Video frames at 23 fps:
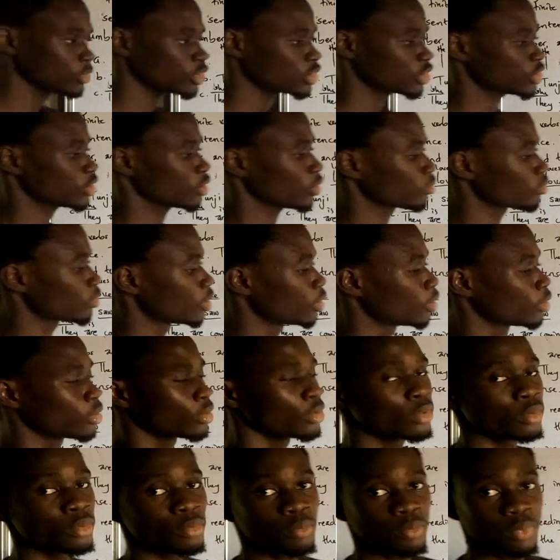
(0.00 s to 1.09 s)
So
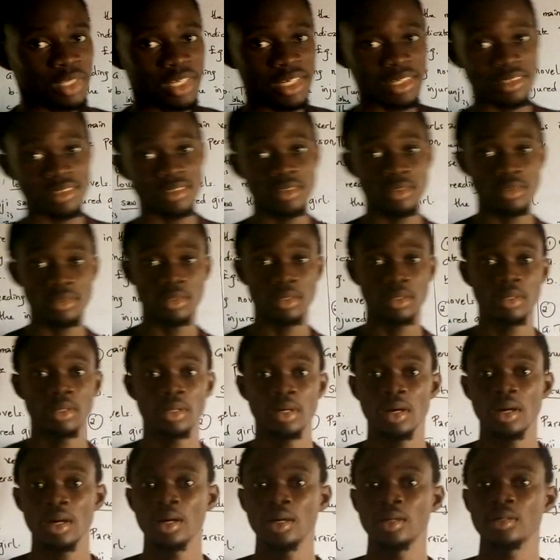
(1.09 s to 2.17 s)
please
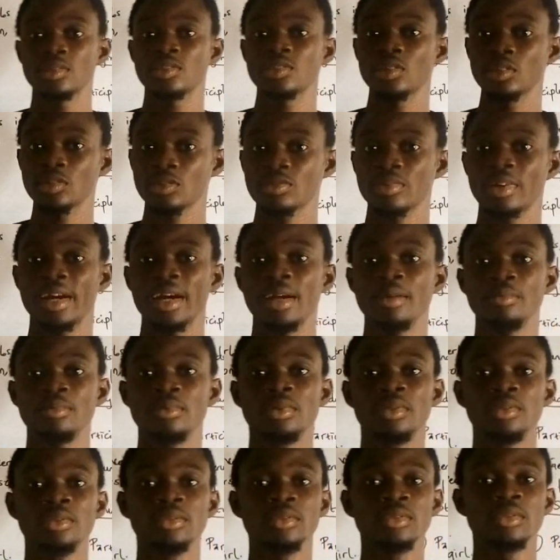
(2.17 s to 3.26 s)
subscribe,
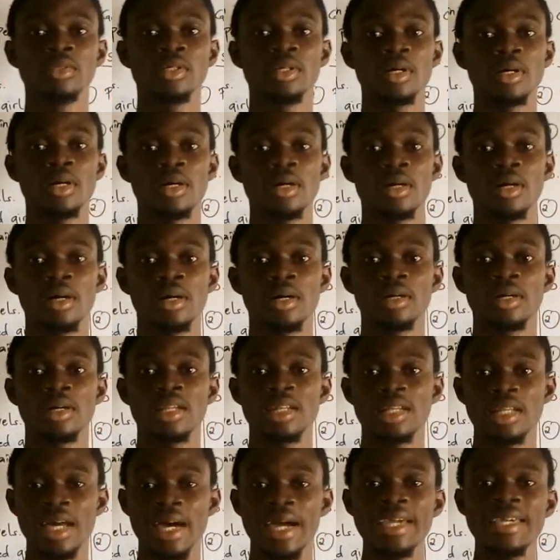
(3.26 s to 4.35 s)

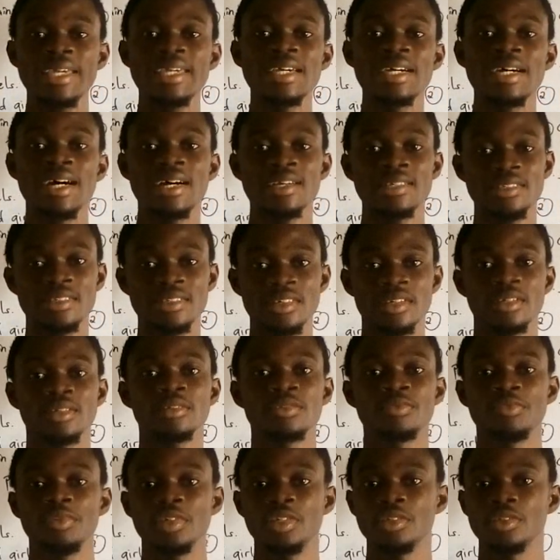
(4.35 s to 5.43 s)
like and share this
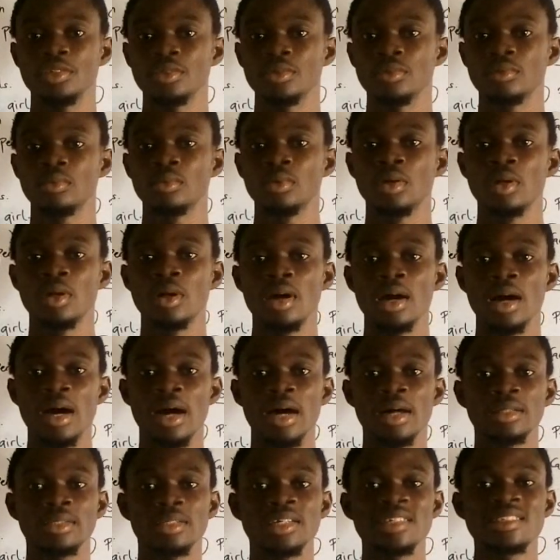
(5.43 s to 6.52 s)
video,
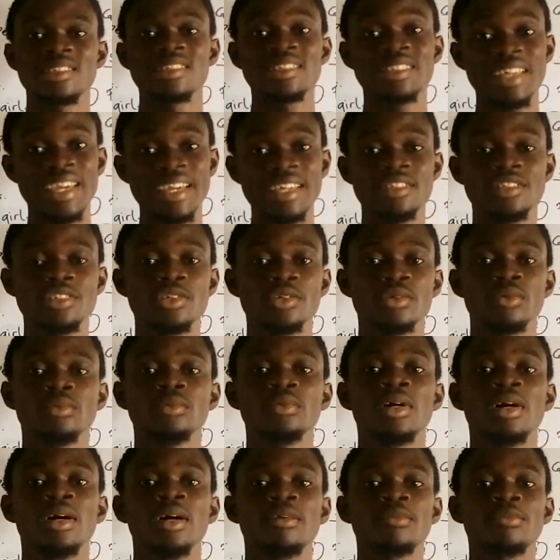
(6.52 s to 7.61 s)
and stay tuned
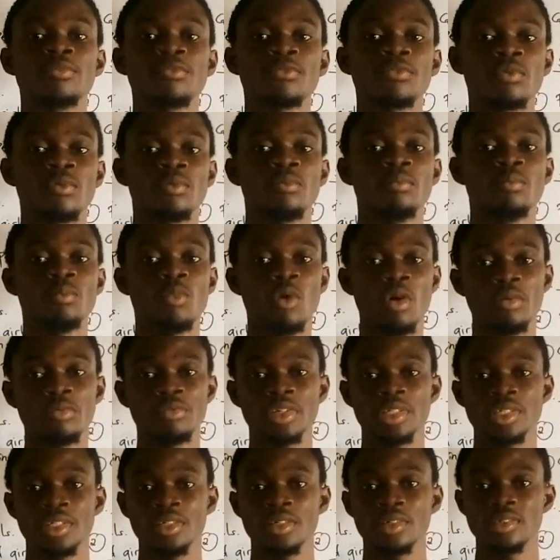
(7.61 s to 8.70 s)
for more
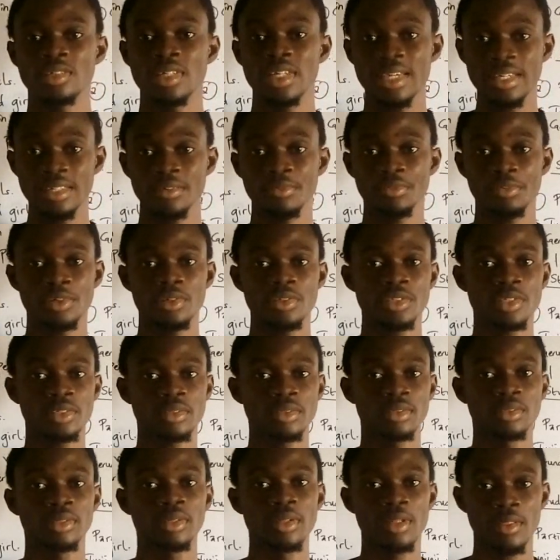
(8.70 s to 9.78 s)
videos in the future.
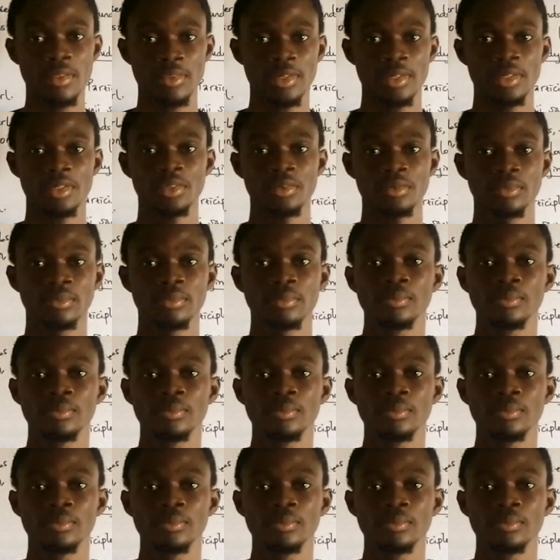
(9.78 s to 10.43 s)
Thank you.